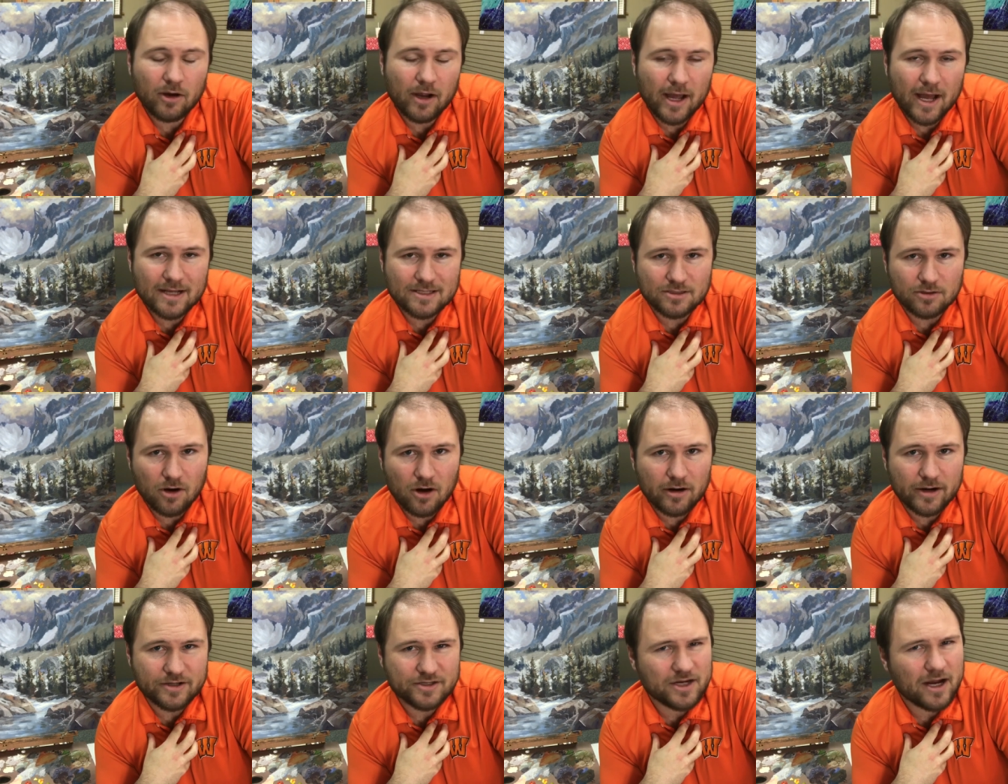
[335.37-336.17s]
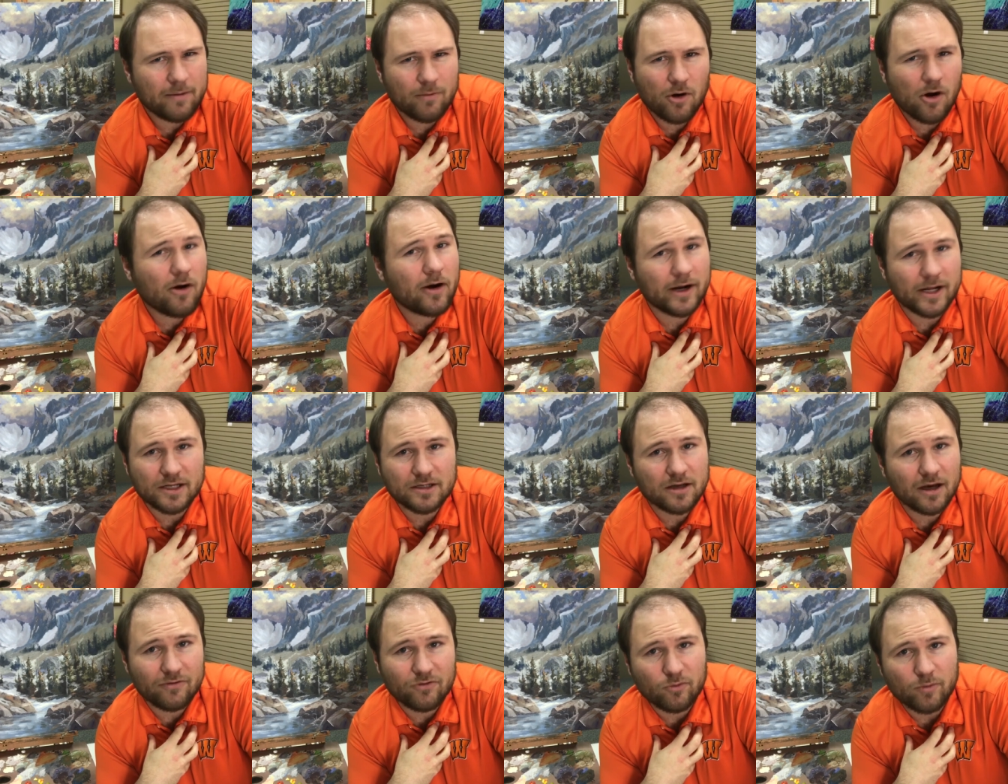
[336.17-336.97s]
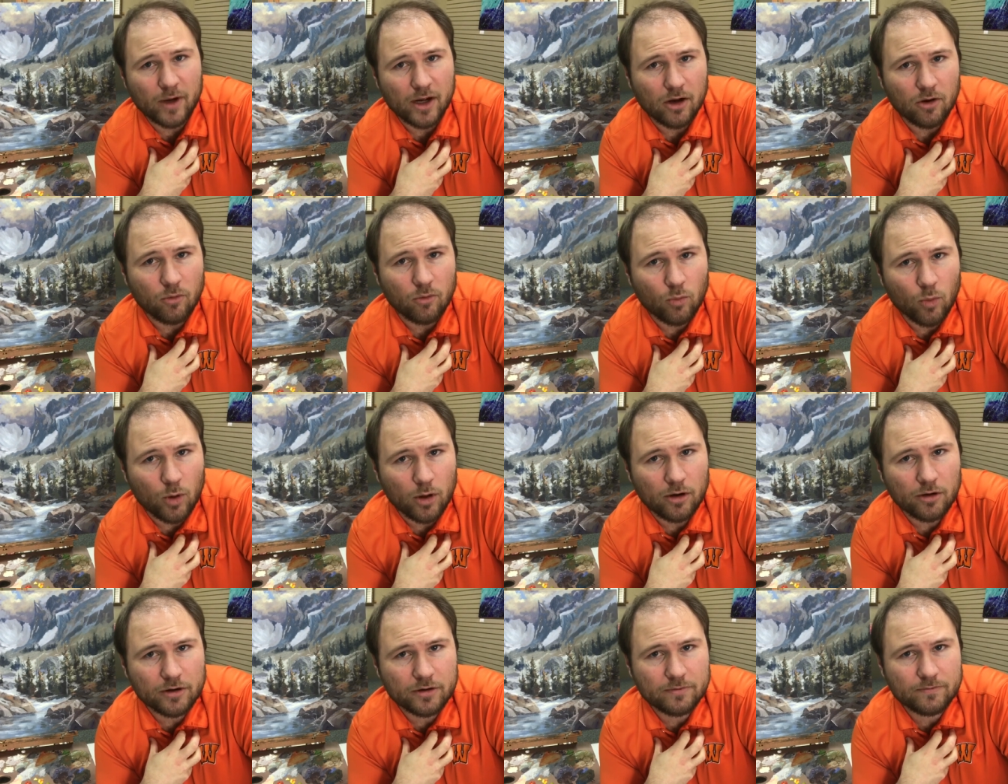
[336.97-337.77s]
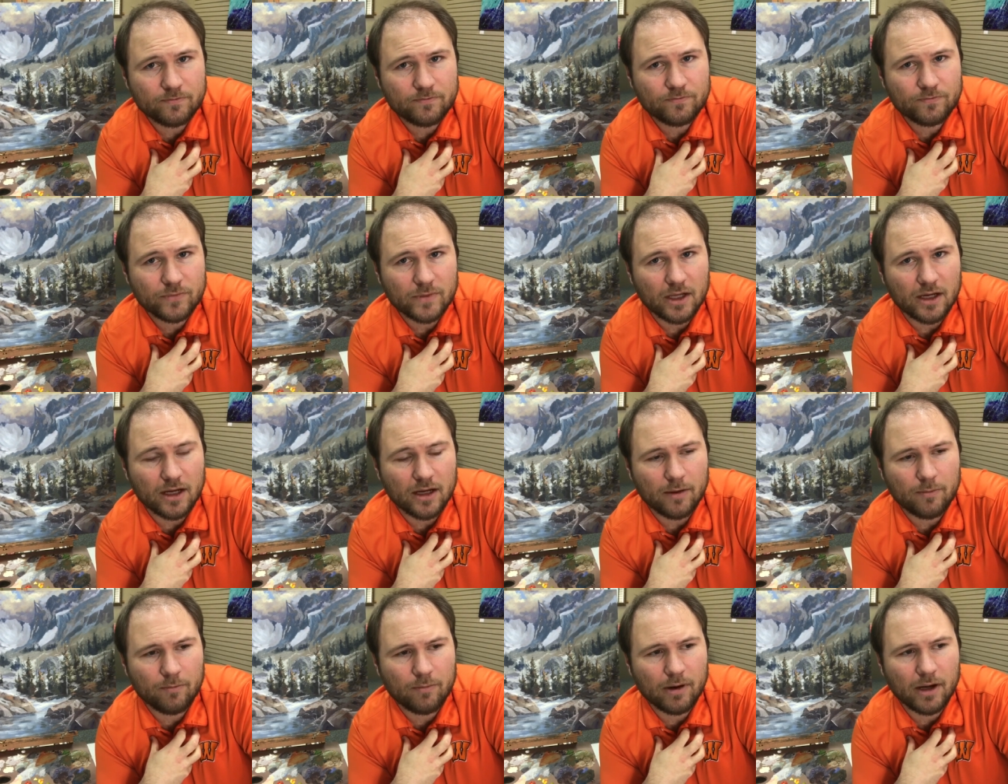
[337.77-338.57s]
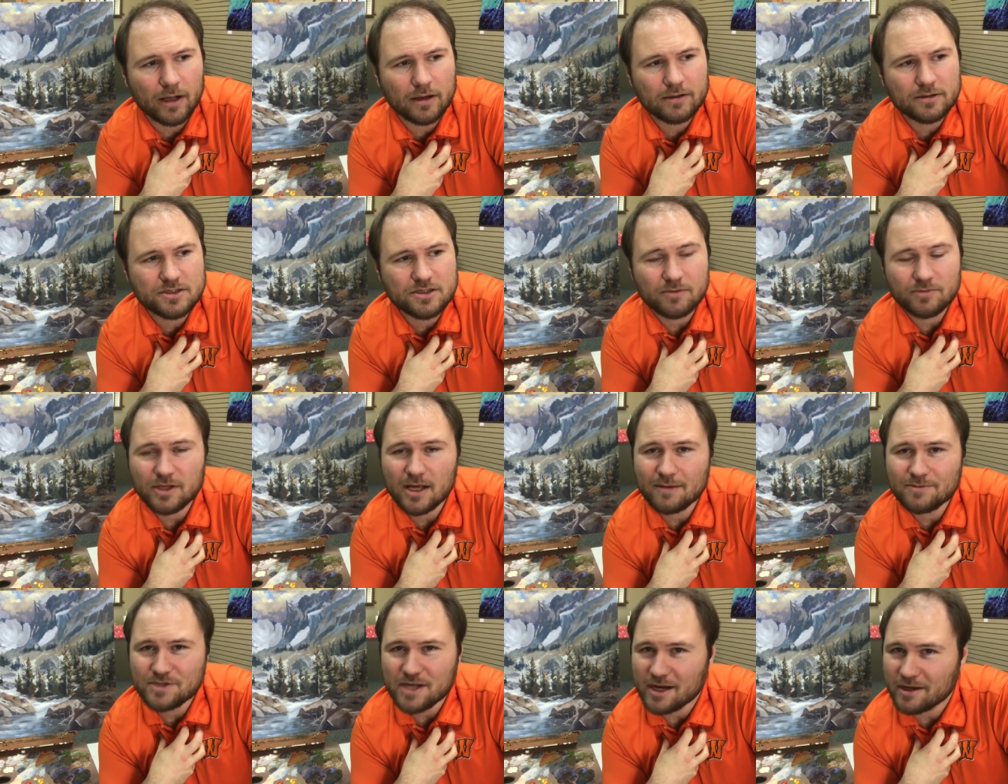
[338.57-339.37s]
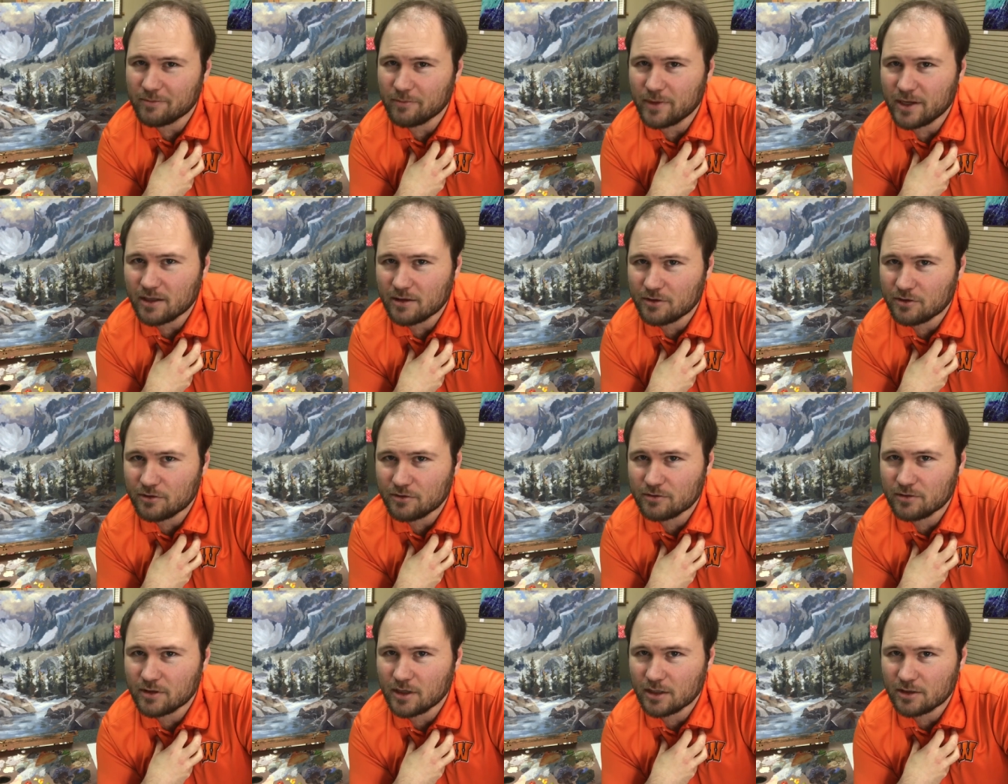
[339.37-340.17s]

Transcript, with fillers: as an artist, I'm already tough on my own work, but sometimes I can be a little